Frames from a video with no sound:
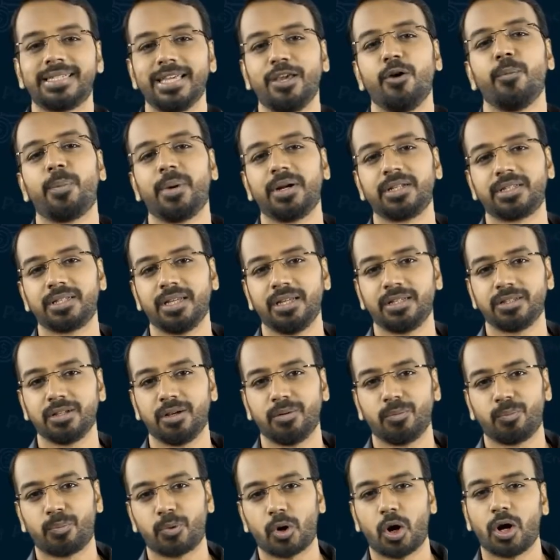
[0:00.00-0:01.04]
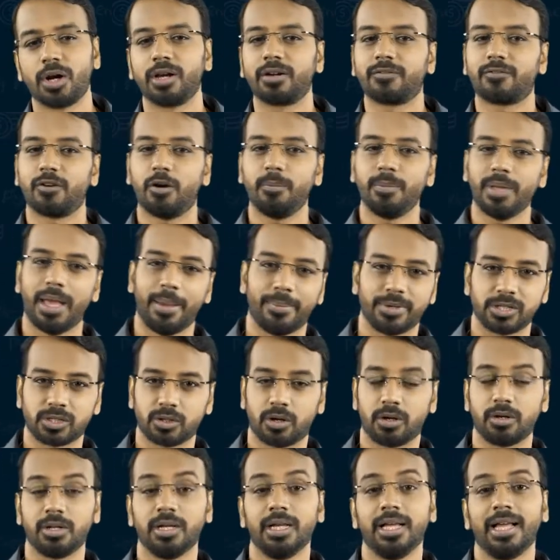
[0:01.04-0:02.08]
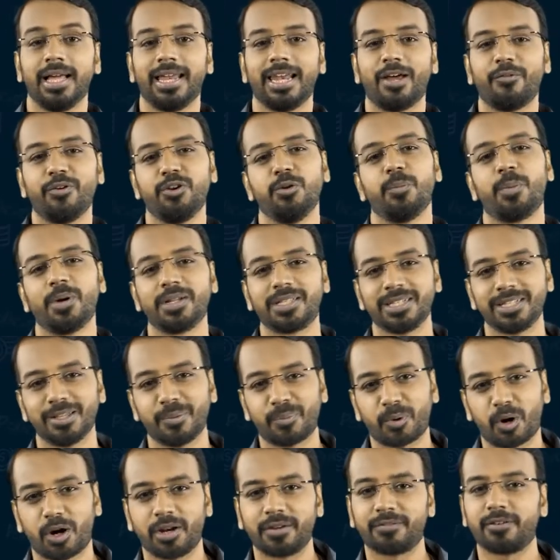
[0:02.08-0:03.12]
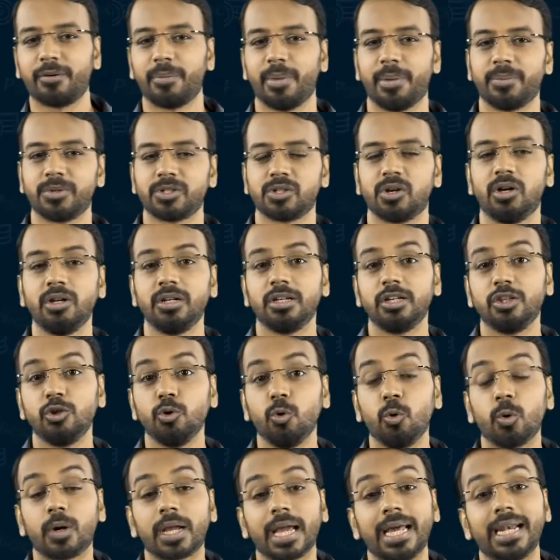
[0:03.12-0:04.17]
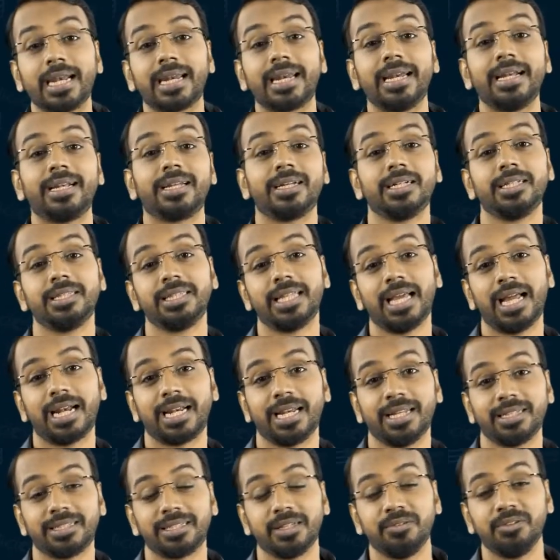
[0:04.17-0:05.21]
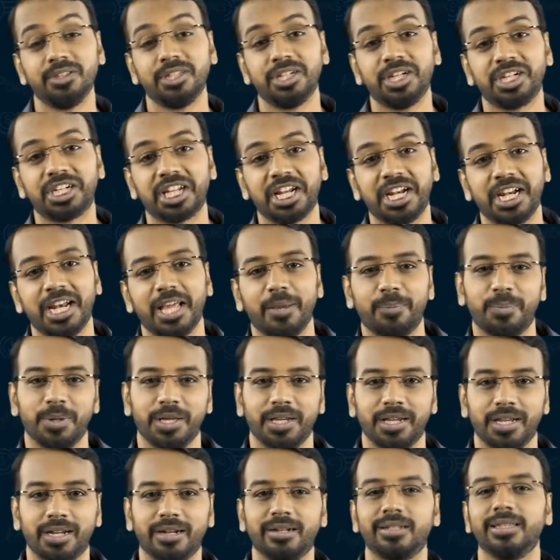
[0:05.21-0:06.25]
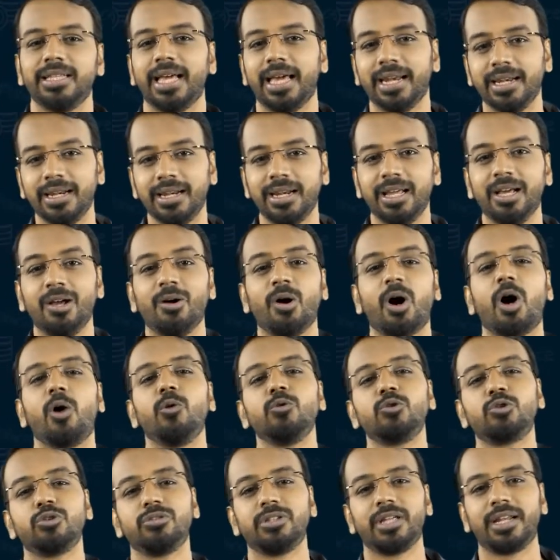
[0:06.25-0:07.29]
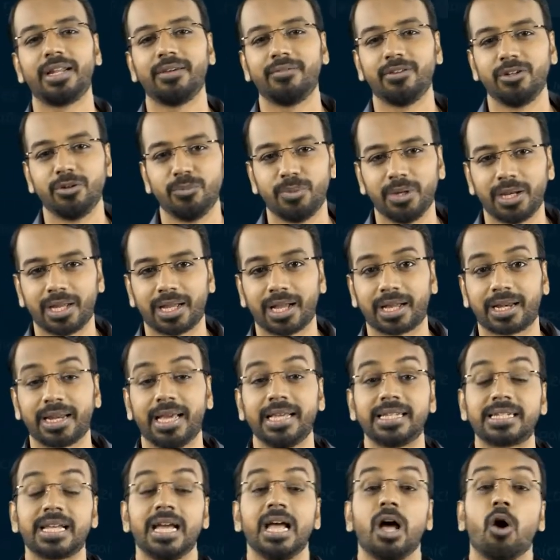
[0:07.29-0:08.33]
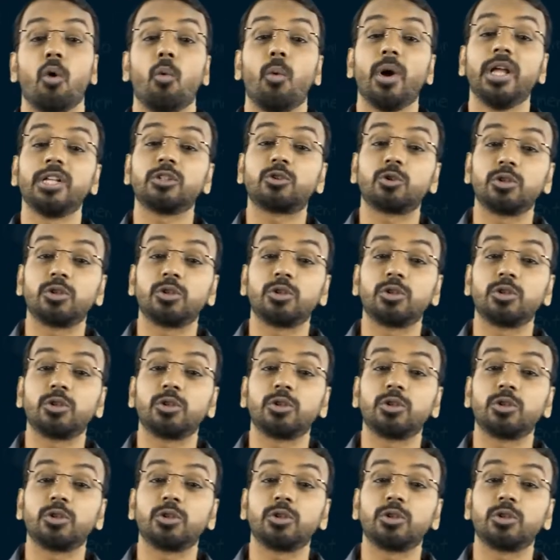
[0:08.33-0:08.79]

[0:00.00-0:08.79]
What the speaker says: Say you purchase a product from Amazon. Now, when you purchase a product from Amazon, you can return that, let's say, within a 10-day period. Then, how should the revenue be recognized? When